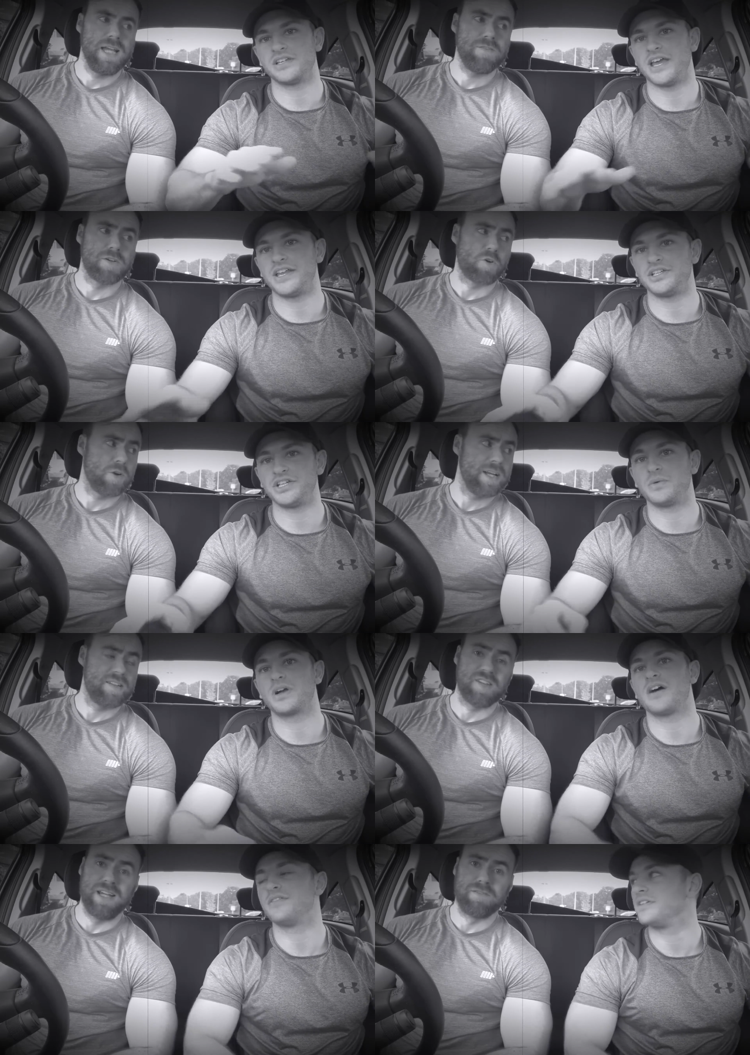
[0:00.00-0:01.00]
Speaker 1: Even
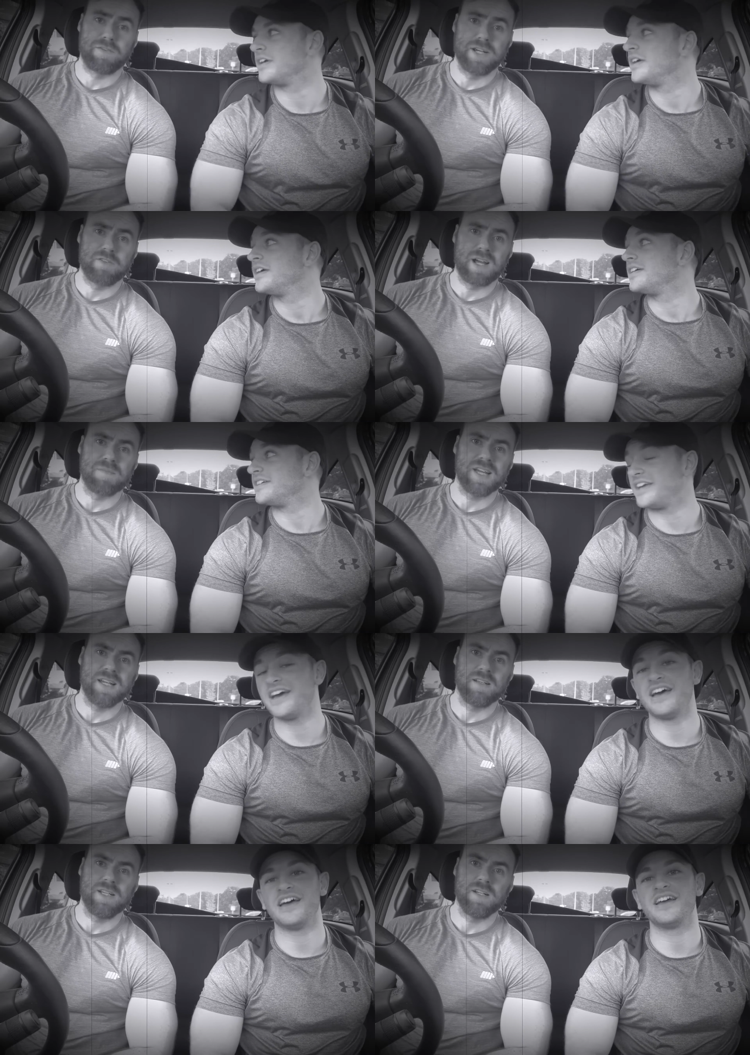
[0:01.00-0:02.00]
creatine, three grams.
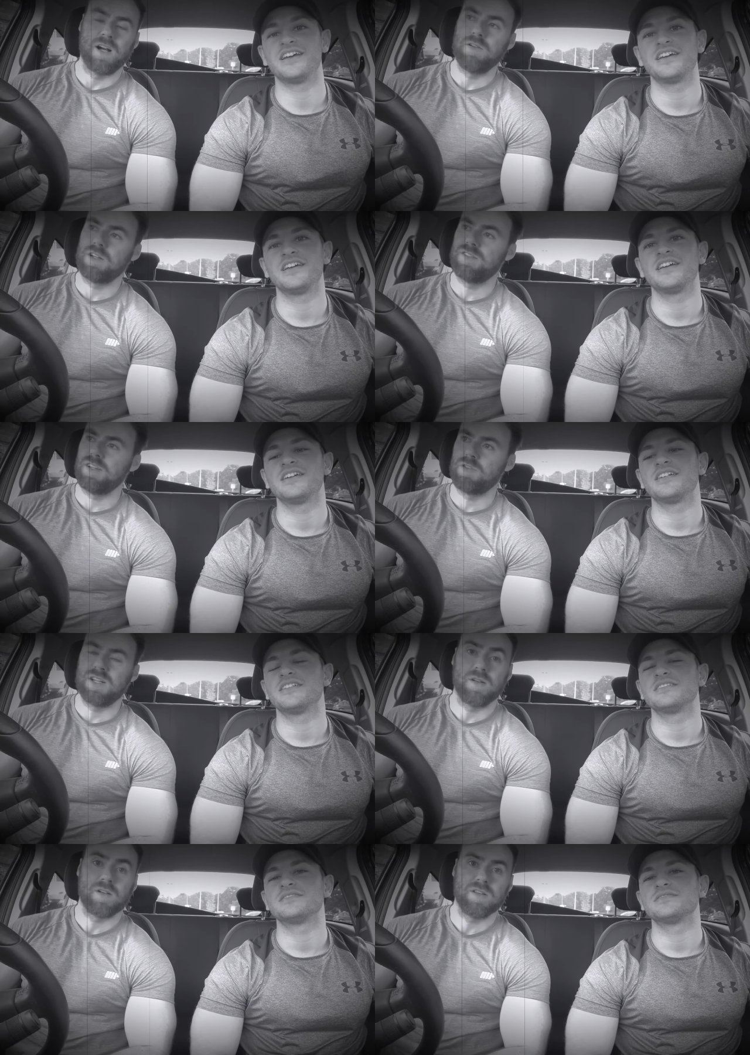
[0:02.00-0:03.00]
Yeah. That, you know, considering
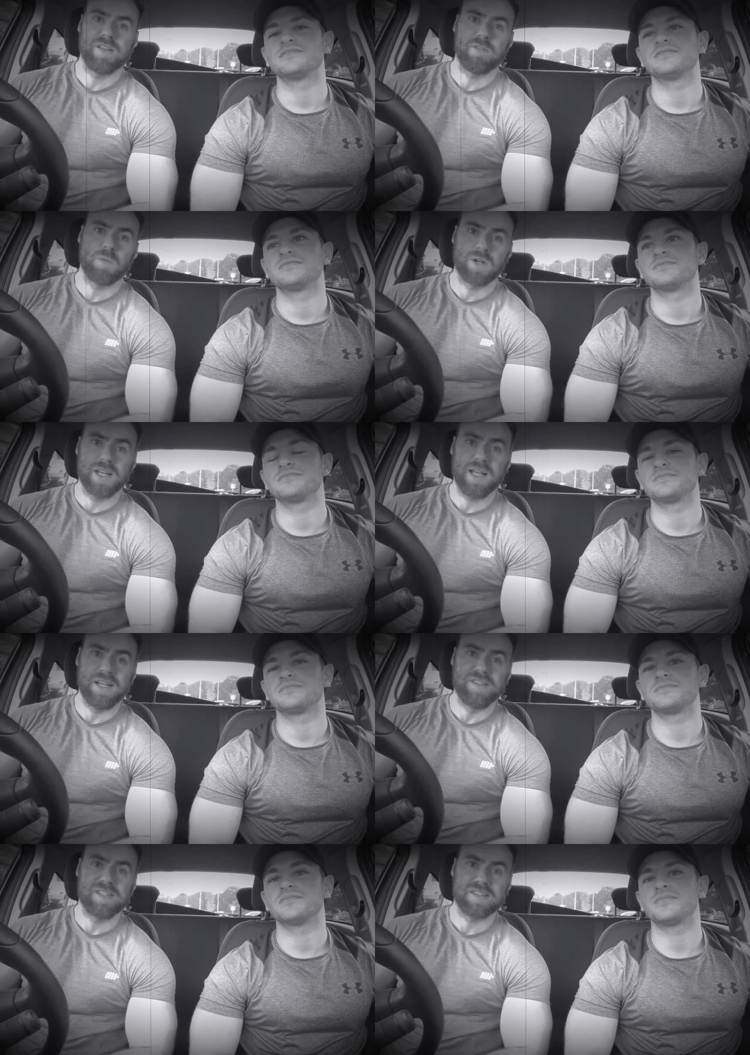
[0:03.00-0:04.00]
it, considering what it
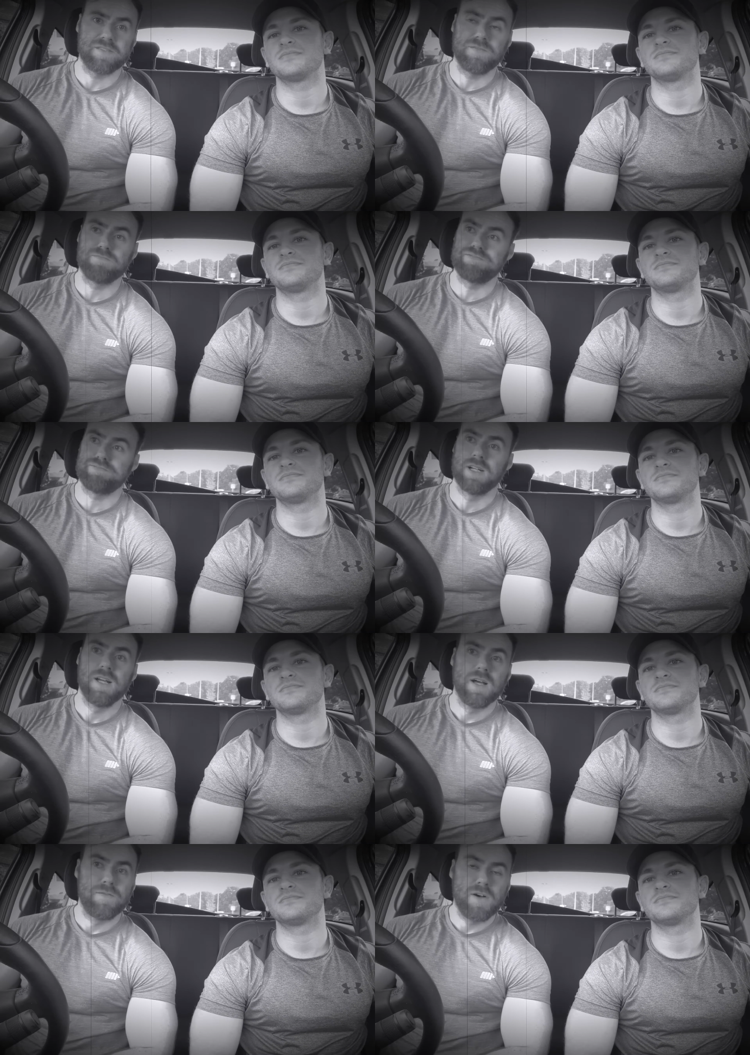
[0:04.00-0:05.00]
is, that's
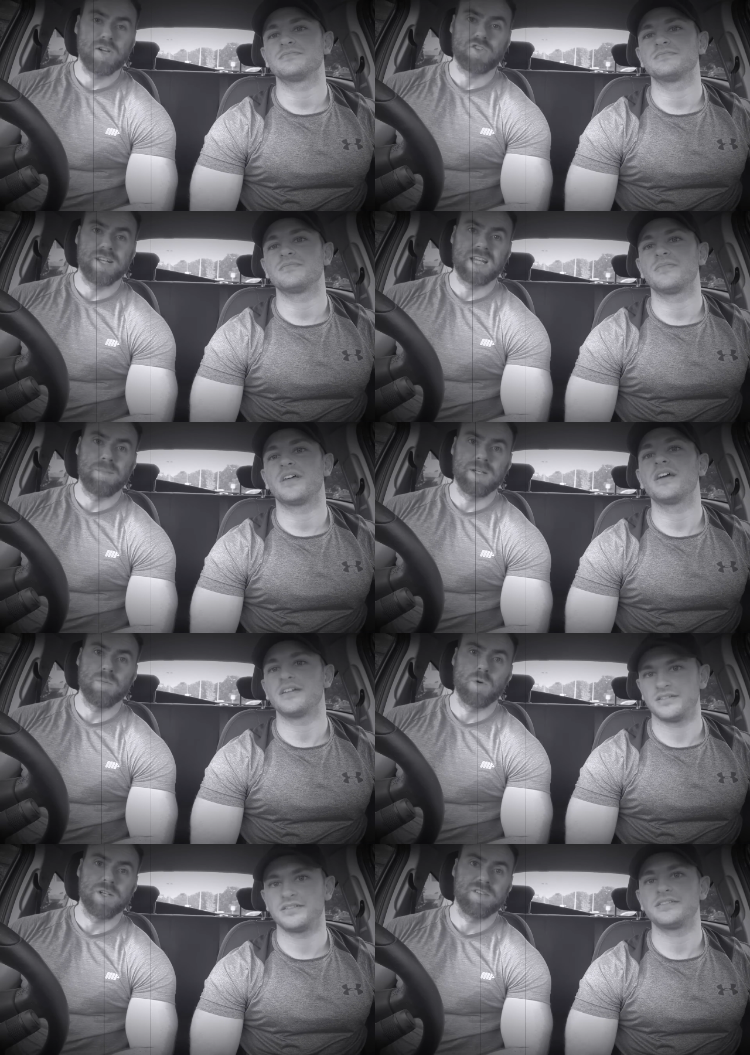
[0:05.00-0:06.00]
virtually coming
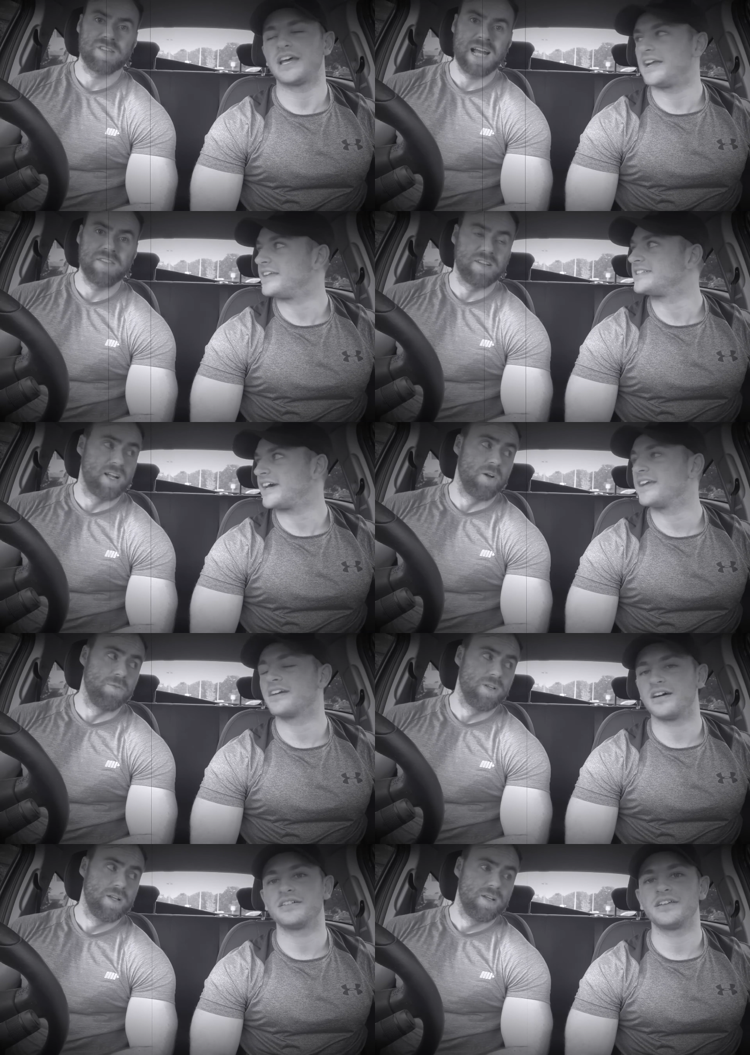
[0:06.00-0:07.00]
on what you'd
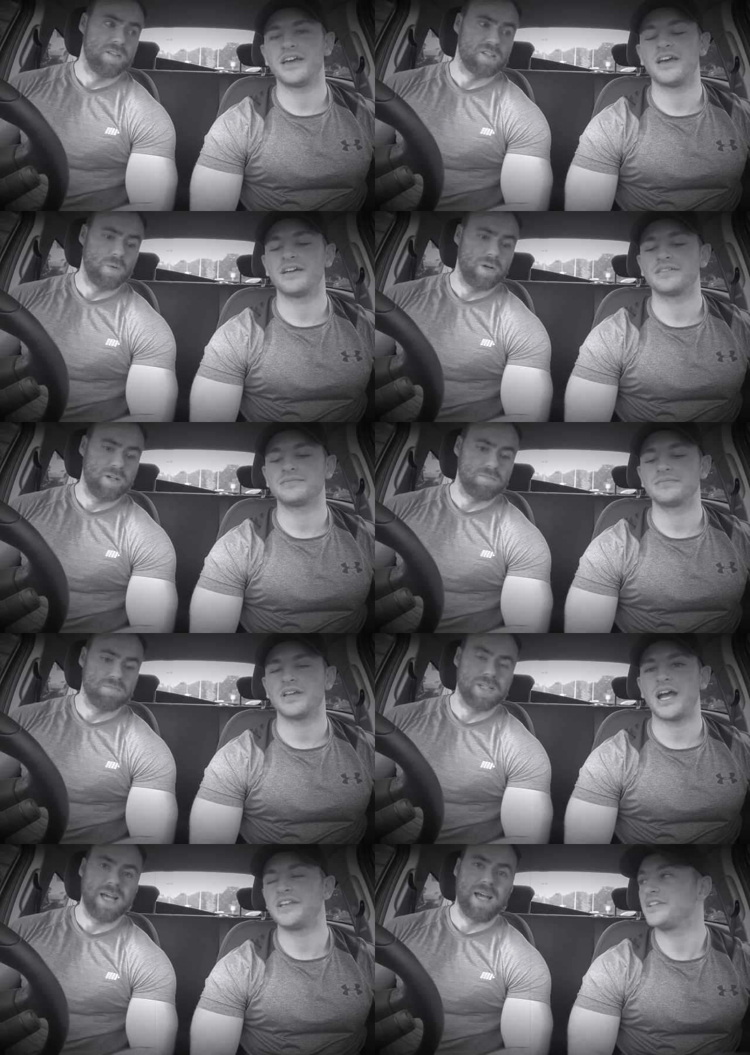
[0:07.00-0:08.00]
standalone. Yeah. So
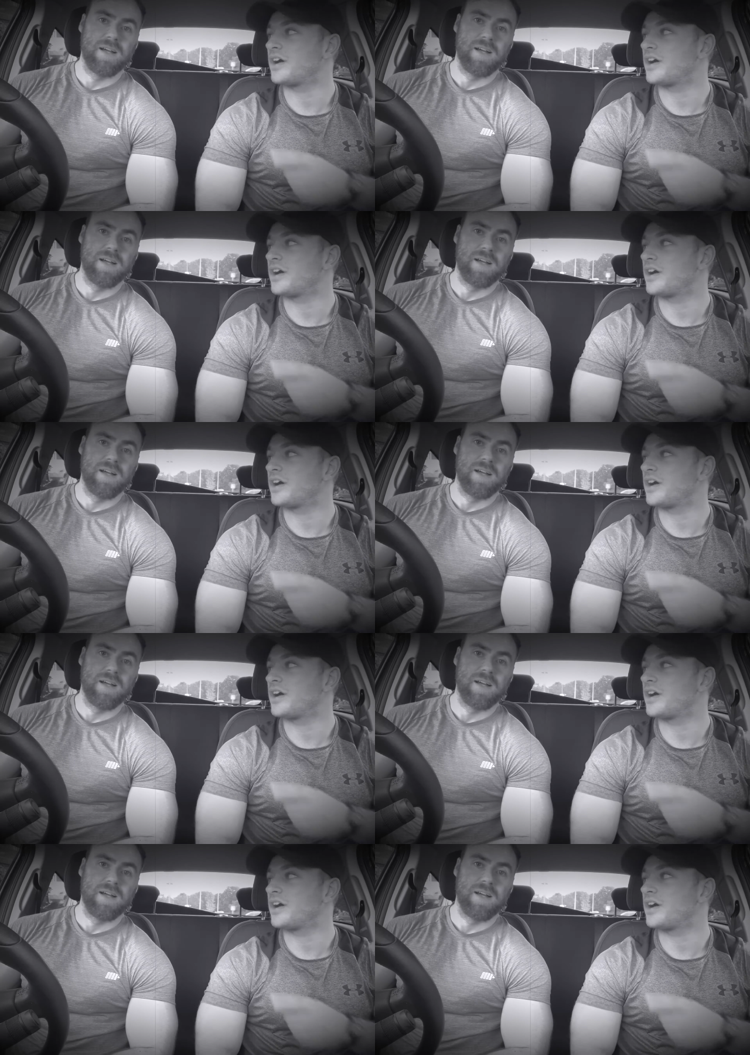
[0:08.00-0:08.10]
um, yeah. And you